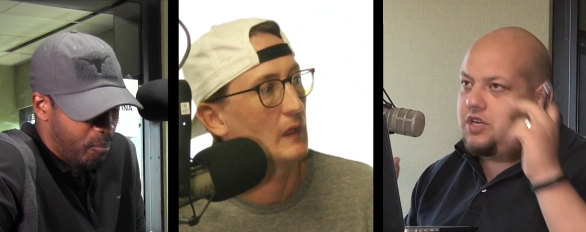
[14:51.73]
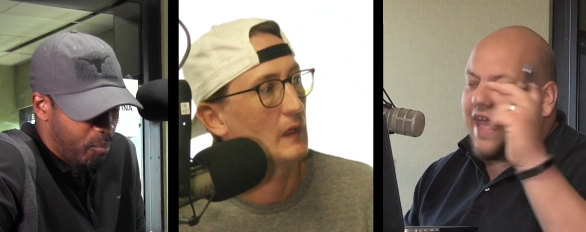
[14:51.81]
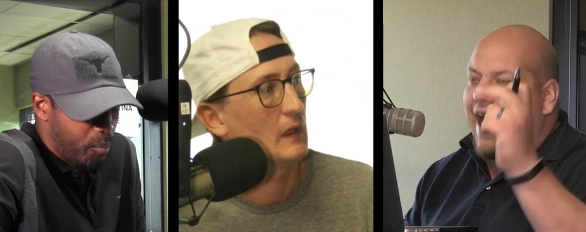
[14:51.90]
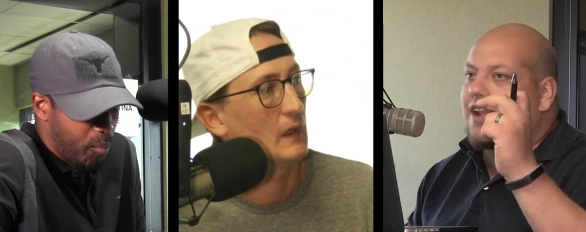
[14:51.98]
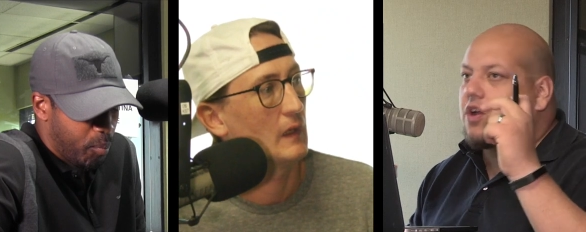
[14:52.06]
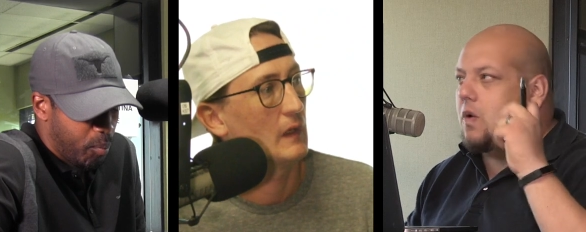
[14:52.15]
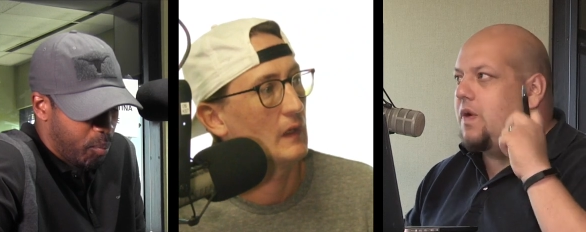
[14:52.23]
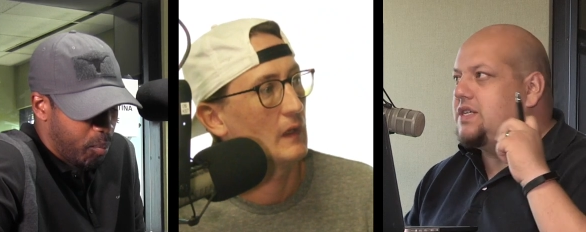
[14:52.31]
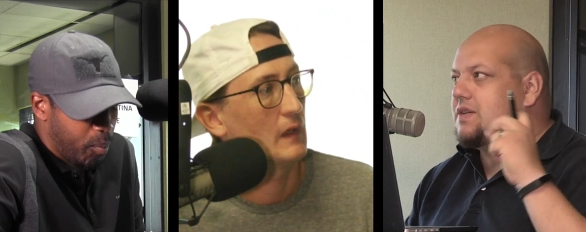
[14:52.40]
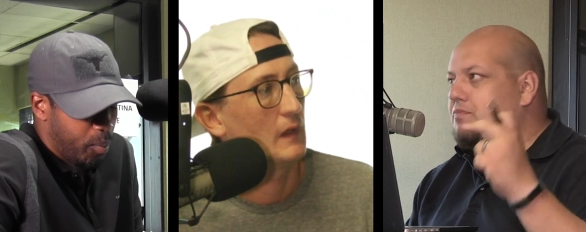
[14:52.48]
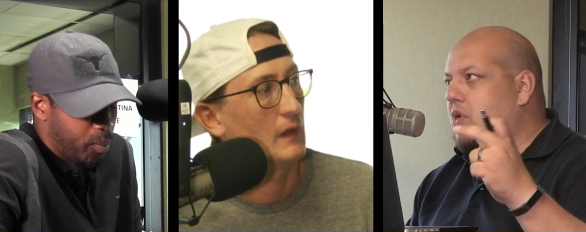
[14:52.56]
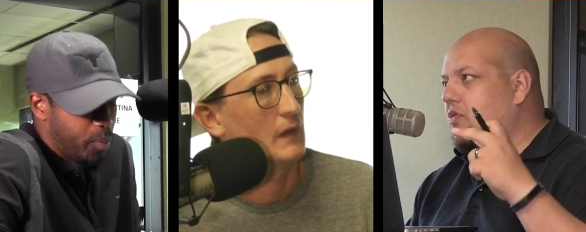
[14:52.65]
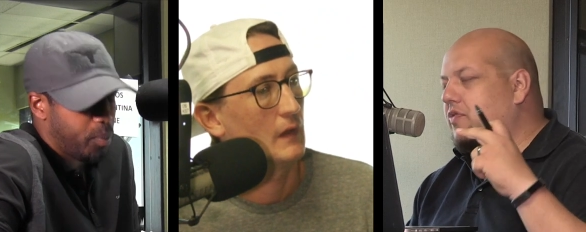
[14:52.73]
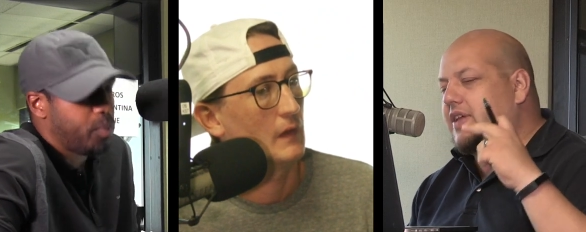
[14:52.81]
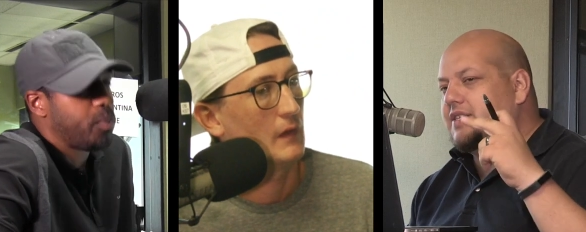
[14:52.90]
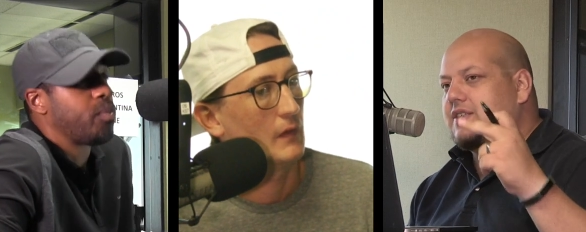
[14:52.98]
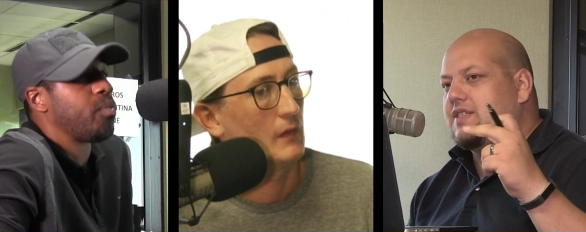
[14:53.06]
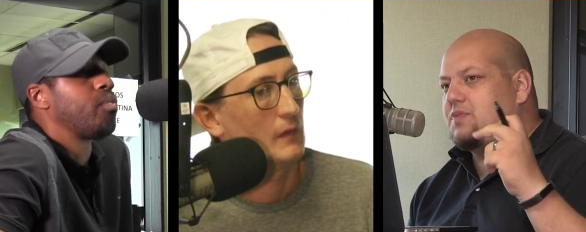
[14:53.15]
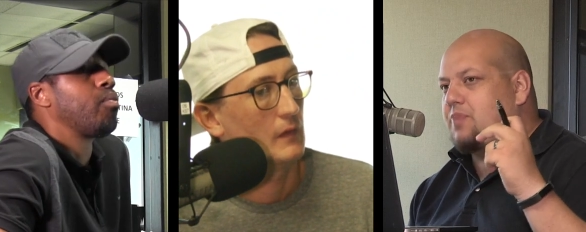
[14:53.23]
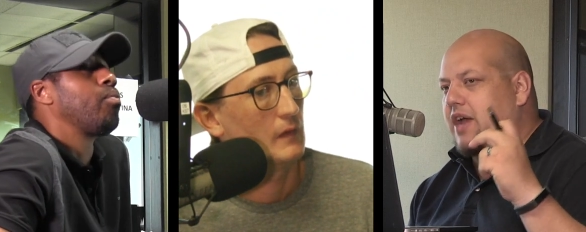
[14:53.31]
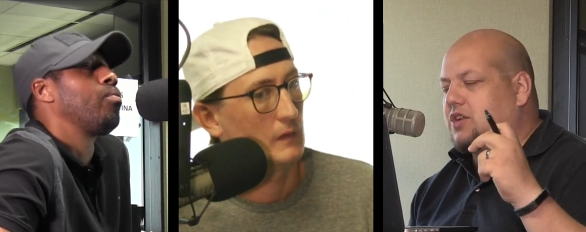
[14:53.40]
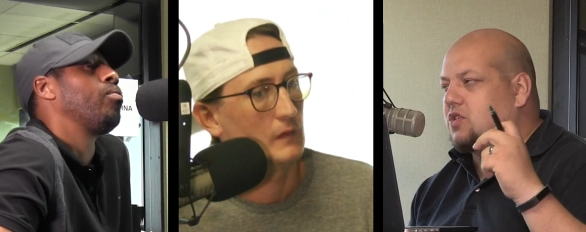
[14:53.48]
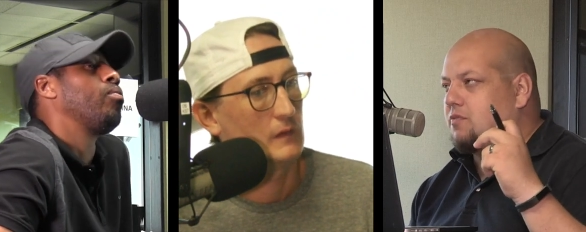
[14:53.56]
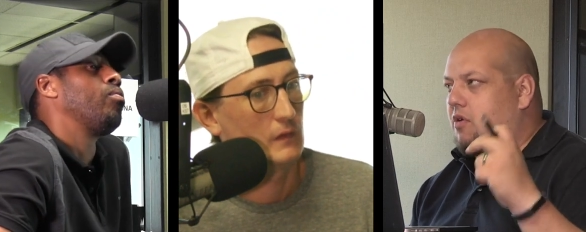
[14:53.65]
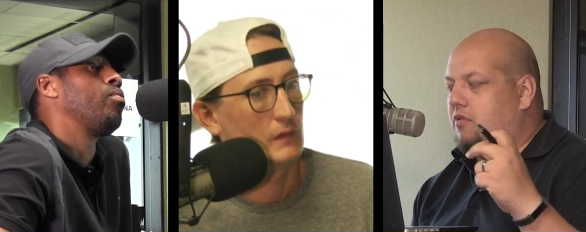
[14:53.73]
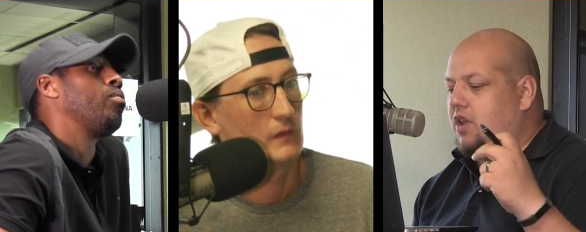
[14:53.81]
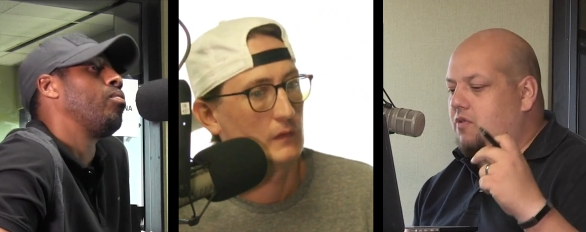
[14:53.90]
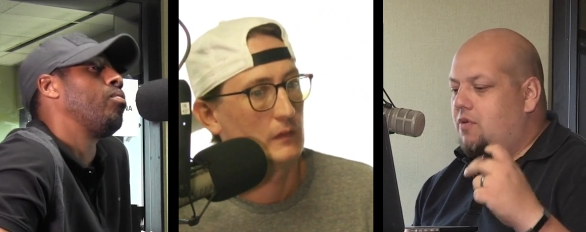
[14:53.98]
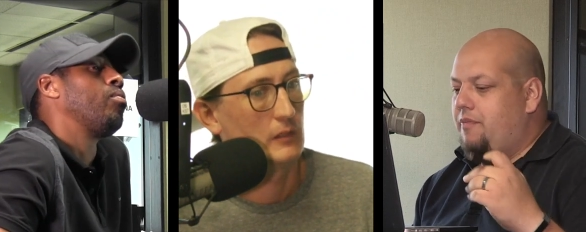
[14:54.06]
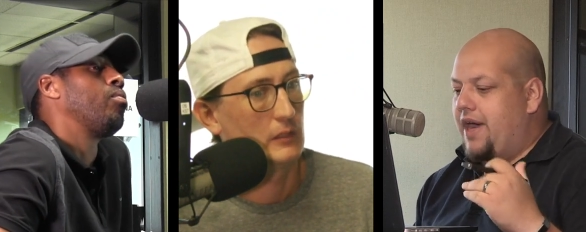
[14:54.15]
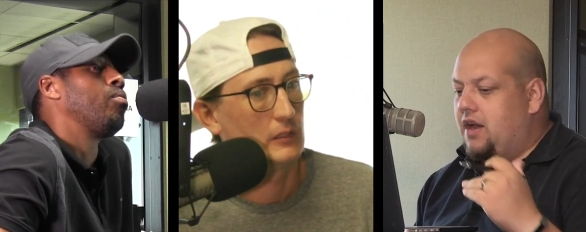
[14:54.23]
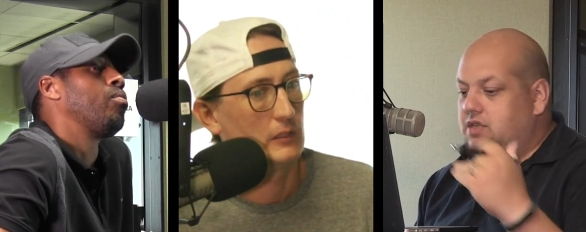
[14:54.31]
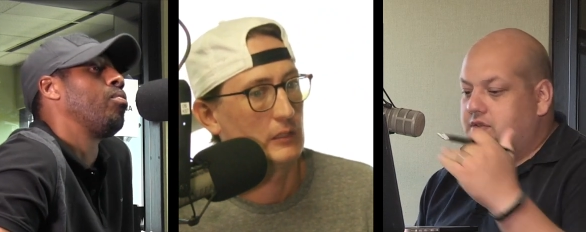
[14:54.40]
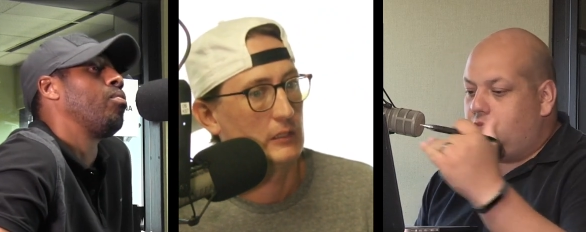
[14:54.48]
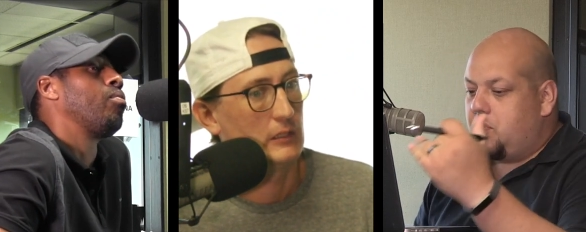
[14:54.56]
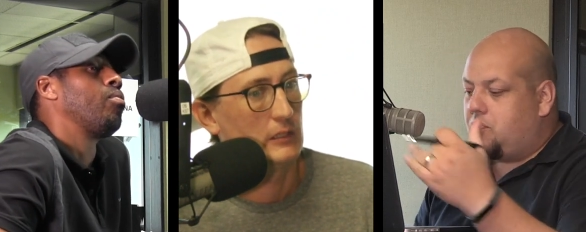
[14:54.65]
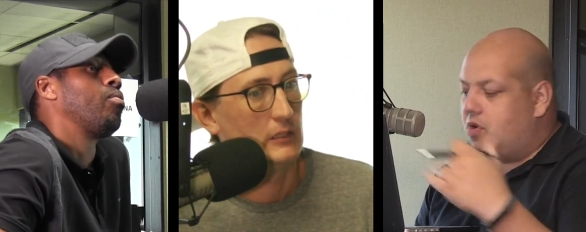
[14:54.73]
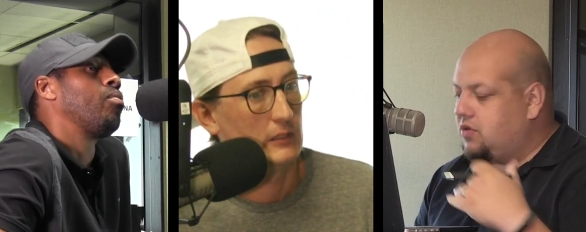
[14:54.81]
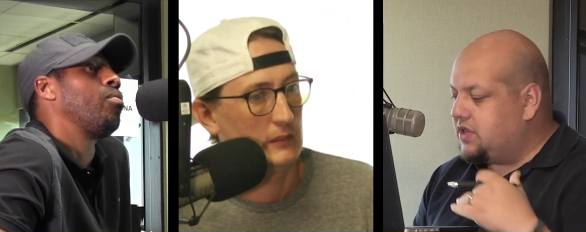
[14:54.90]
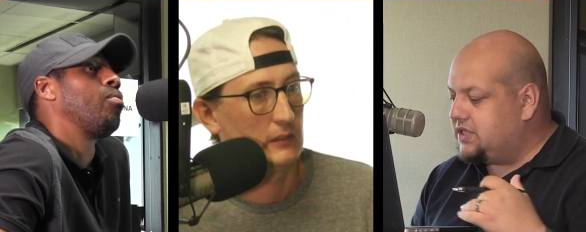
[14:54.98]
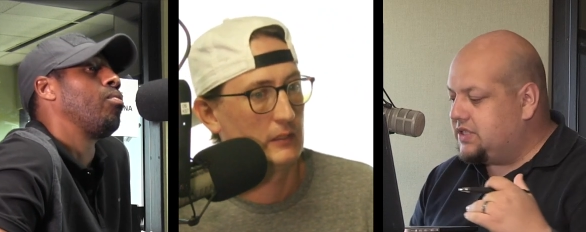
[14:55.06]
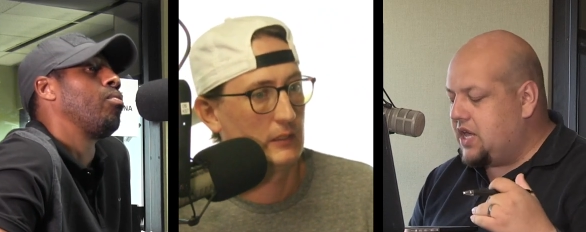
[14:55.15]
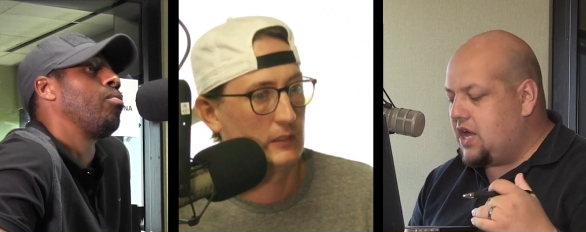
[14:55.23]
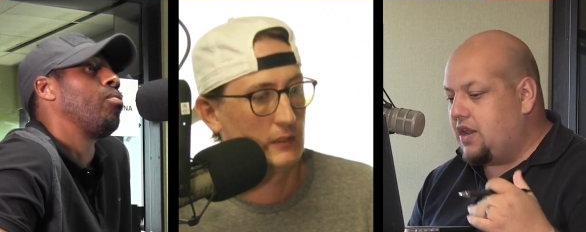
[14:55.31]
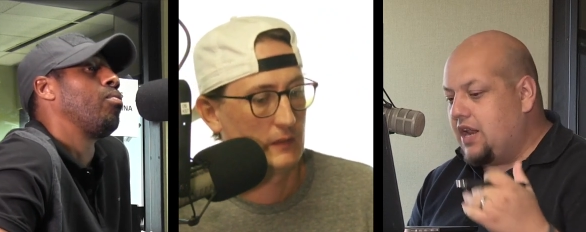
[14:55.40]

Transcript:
Speaker 1: categories at both ends of the spectrum are really what matters and we broke this down mm-hmm.